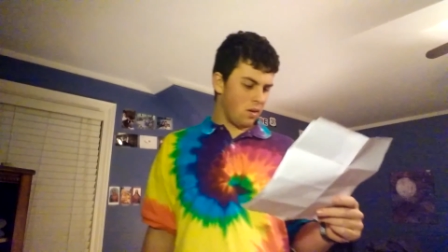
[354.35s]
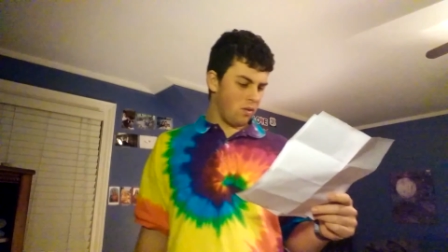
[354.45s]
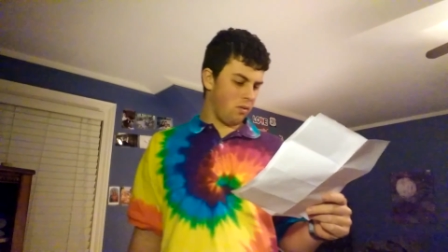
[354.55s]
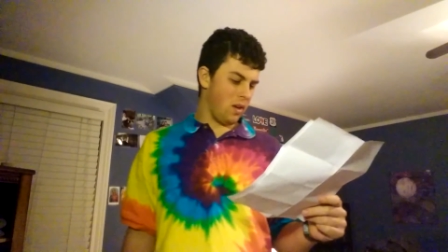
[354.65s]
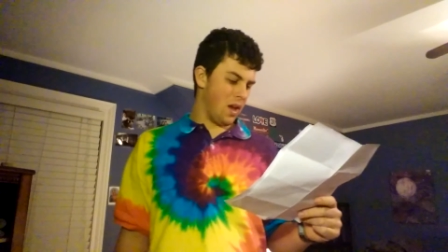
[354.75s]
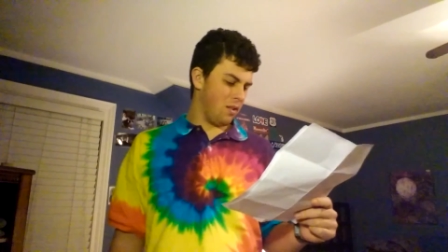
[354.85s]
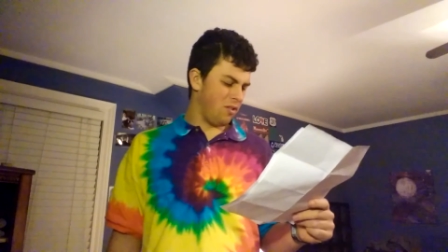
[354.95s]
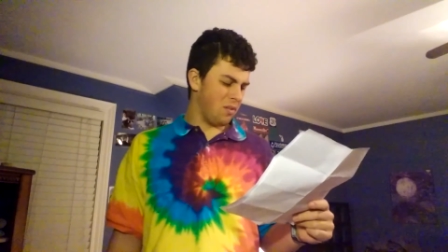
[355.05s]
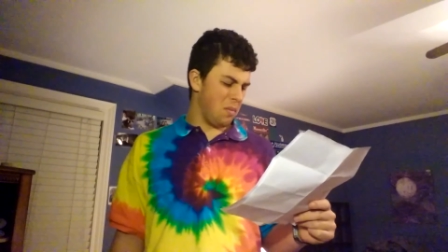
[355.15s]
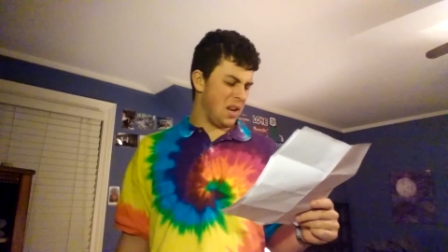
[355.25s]
so yeah,
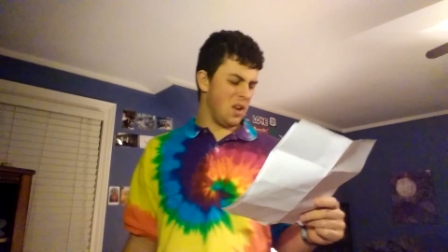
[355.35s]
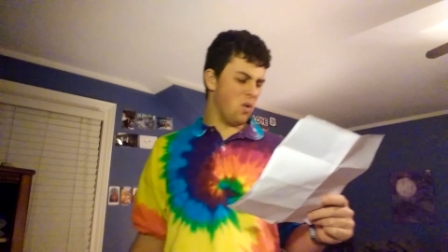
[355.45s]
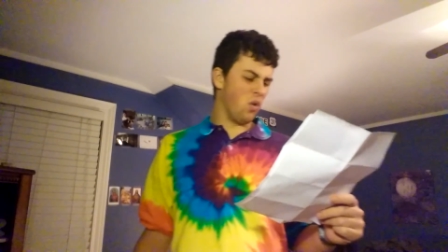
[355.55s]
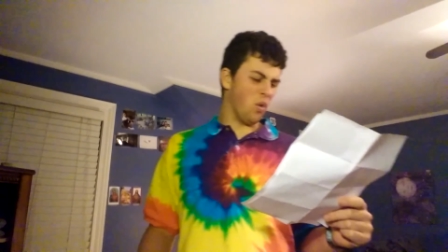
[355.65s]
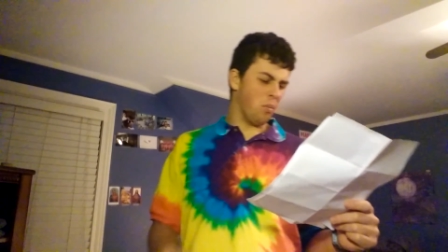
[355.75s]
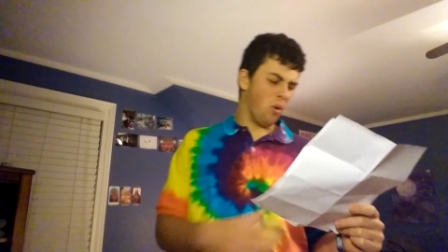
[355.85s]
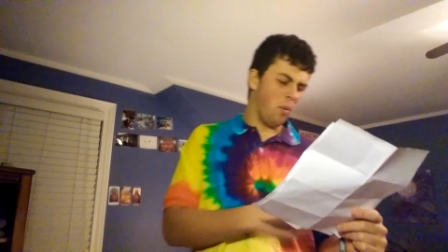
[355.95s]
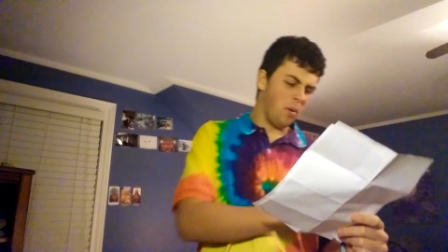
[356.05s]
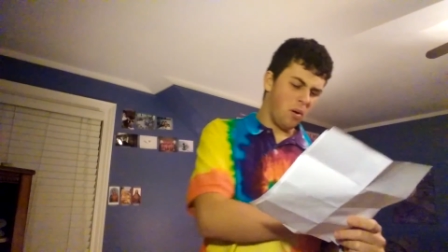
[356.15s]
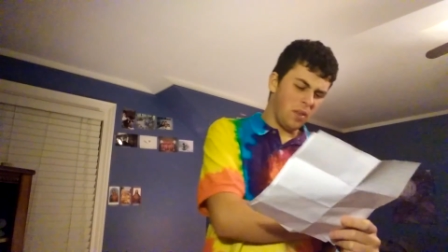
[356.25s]
just a mediocre
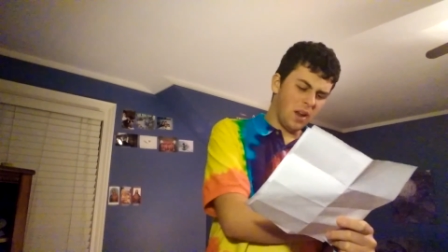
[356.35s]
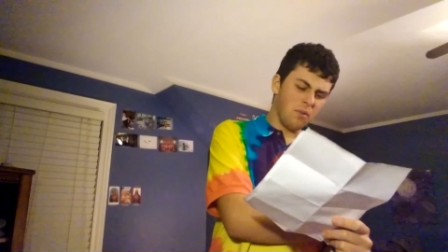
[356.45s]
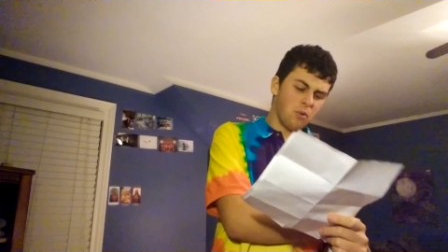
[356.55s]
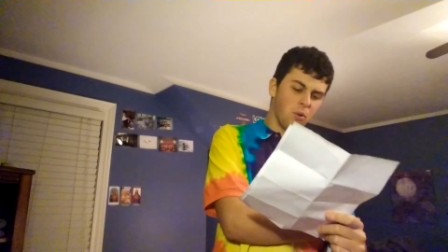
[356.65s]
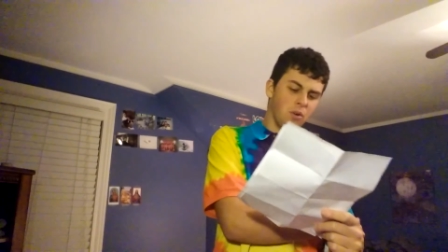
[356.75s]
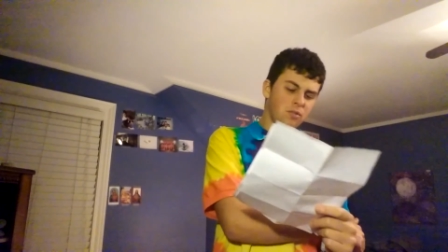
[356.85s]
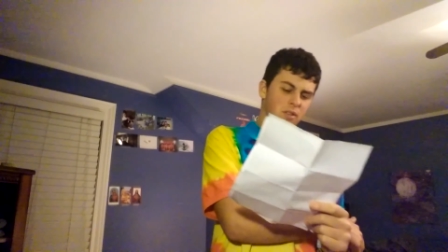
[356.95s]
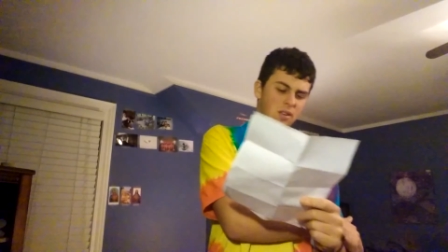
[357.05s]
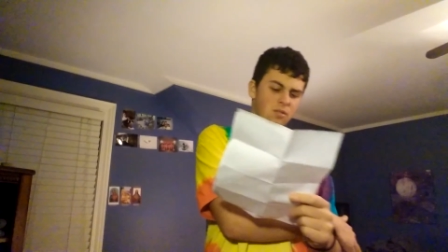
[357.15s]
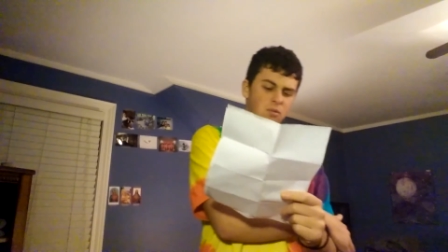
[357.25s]
promo. And then, of course, it
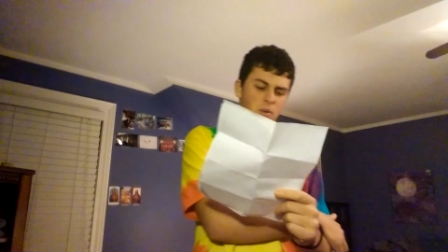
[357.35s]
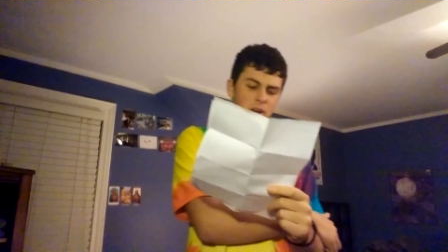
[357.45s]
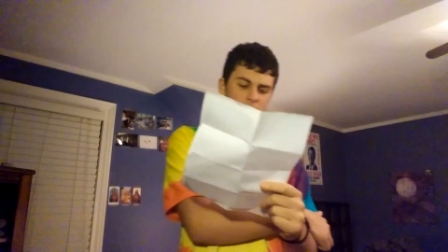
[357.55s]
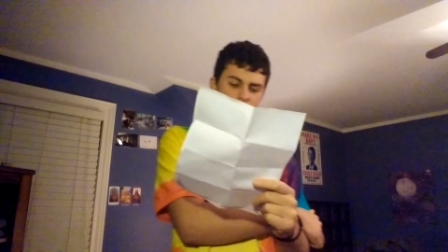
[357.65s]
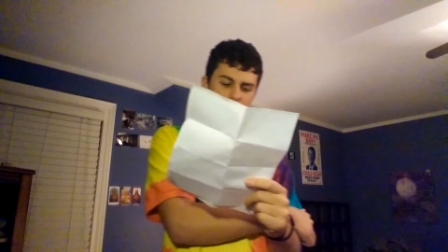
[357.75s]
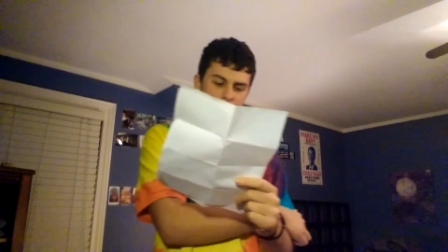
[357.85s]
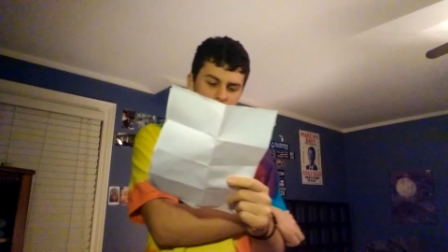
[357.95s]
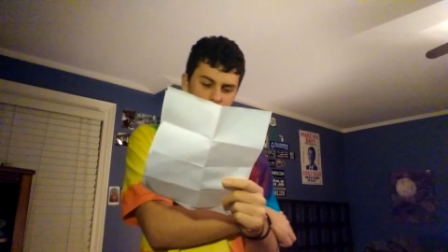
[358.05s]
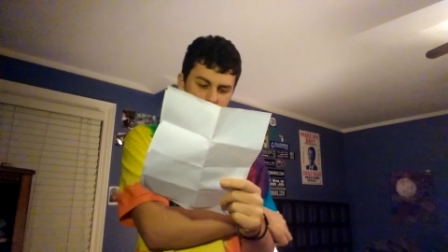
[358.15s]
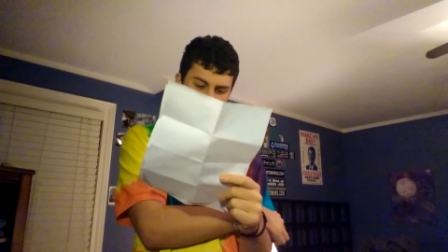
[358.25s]
leads to a uh,
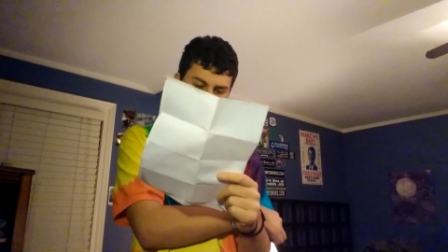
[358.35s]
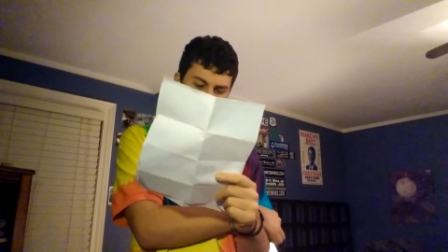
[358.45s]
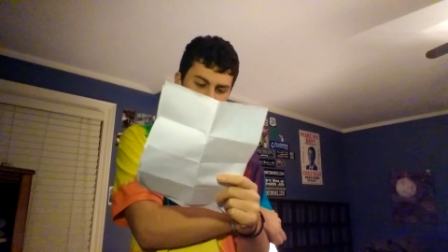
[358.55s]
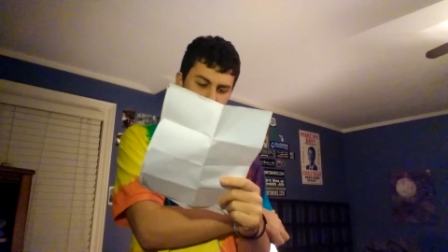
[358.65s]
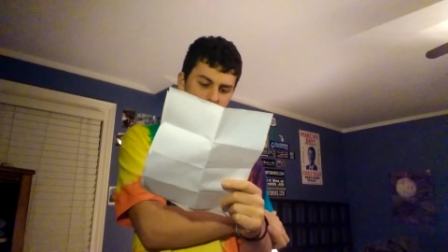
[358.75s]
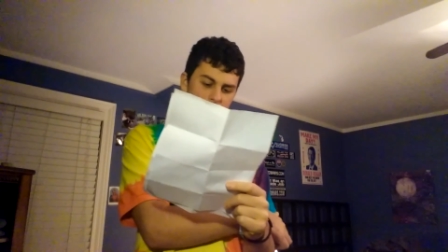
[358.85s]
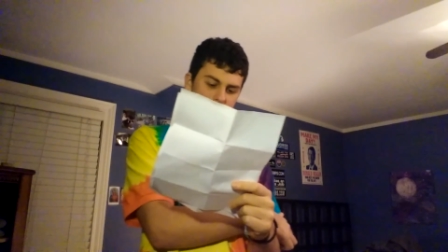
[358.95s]
uh an eight-man